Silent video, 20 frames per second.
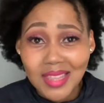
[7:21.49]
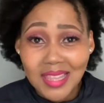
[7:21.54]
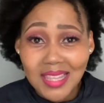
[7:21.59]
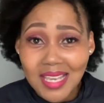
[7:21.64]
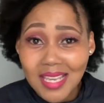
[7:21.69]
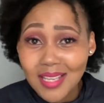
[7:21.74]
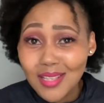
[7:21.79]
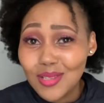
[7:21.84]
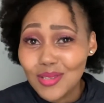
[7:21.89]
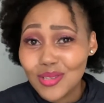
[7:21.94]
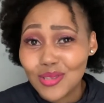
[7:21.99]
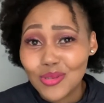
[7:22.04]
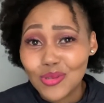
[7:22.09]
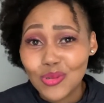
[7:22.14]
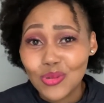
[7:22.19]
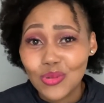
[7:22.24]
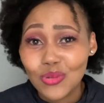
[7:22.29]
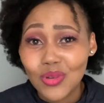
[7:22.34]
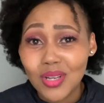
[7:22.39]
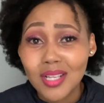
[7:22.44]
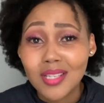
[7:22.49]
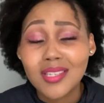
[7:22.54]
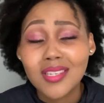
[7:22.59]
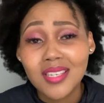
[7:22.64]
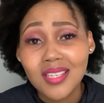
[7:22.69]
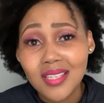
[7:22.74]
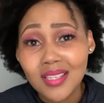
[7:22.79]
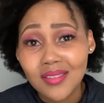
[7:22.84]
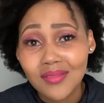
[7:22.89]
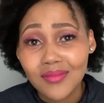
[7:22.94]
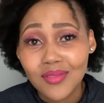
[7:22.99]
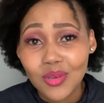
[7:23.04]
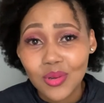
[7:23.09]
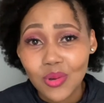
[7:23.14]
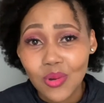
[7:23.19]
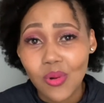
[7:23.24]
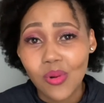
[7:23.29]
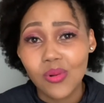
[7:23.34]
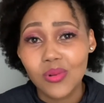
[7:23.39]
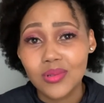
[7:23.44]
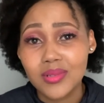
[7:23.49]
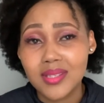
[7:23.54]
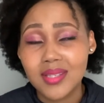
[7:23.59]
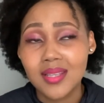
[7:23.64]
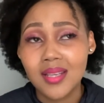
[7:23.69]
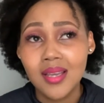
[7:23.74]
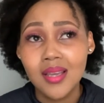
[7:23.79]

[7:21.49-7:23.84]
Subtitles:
things to achieve your goals.